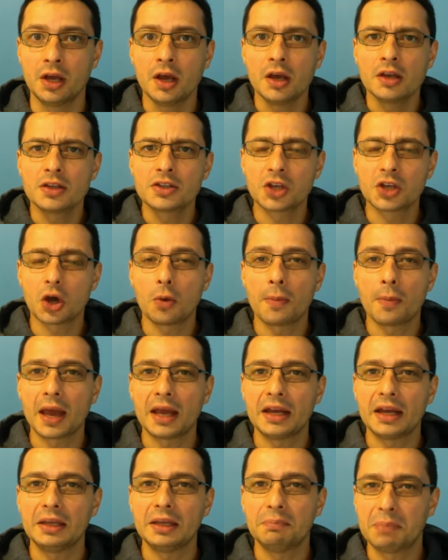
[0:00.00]
So
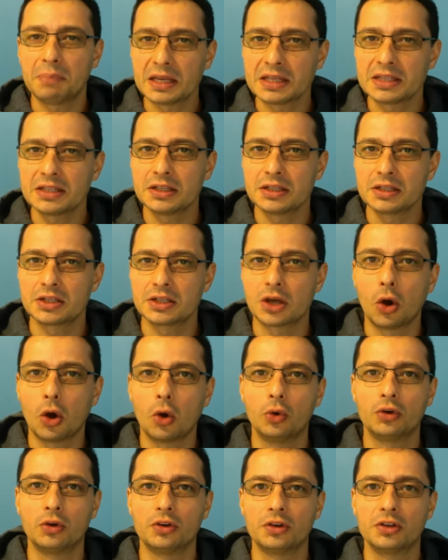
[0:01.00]
many business
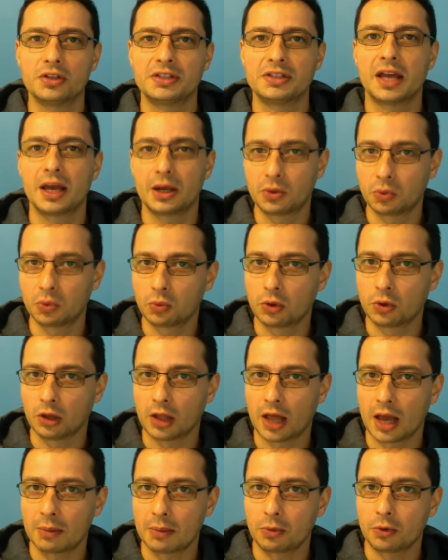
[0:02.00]
owners that
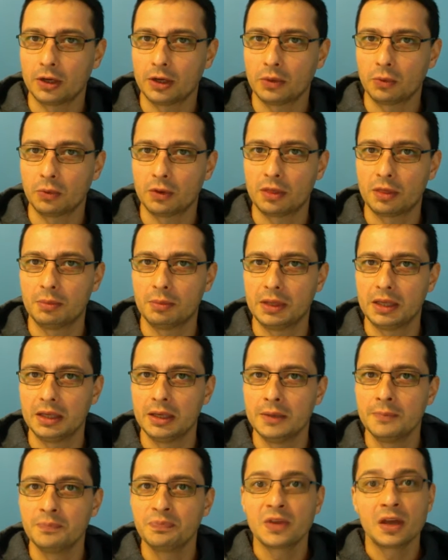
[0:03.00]
collaborate with me,